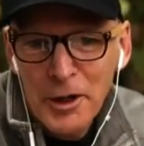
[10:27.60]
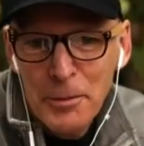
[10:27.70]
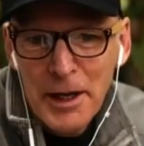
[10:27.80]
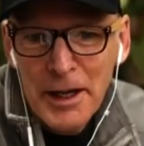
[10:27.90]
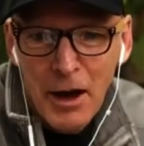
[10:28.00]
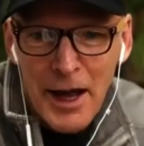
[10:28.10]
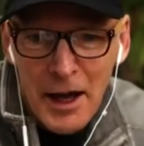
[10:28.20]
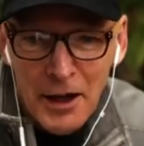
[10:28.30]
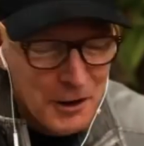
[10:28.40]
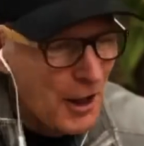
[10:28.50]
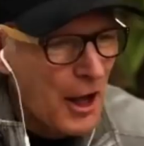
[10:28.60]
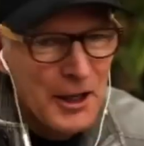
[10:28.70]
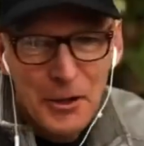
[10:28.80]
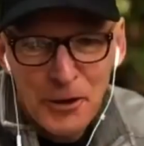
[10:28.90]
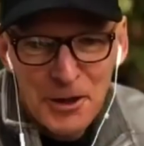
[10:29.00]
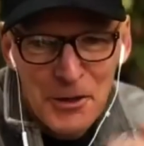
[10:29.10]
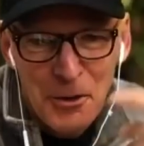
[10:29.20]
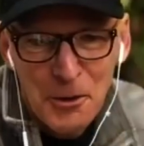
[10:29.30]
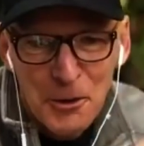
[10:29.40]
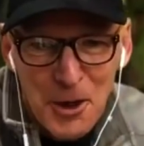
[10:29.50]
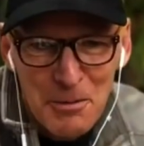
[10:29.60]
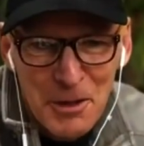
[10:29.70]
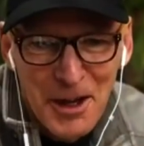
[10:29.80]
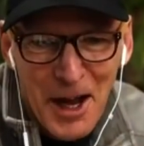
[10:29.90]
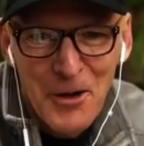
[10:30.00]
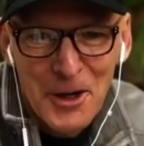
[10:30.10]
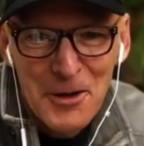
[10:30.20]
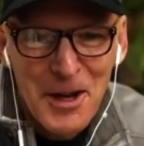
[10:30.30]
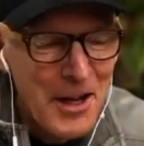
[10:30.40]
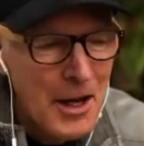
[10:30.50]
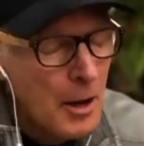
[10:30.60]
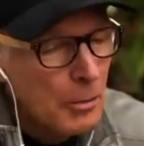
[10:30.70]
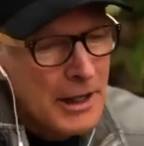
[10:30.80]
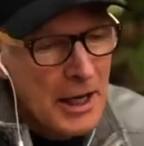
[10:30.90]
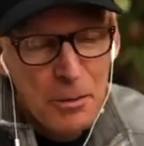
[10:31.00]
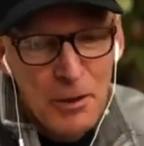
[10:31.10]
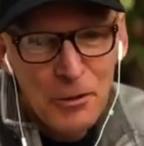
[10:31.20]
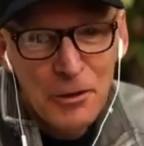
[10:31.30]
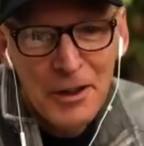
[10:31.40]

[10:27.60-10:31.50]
be Claudio on this whole trip. I wanted to be, but that's beautiful.